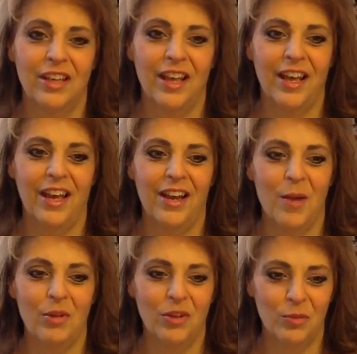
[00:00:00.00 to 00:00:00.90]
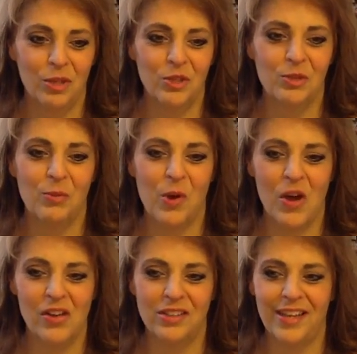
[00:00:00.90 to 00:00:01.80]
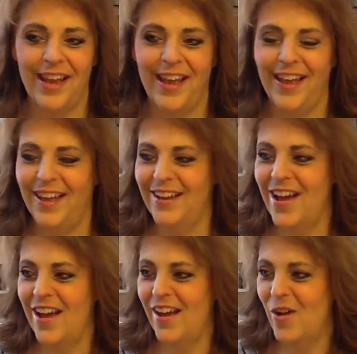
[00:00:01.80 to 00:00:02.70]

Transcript: and I'm a little bit spoilt, and I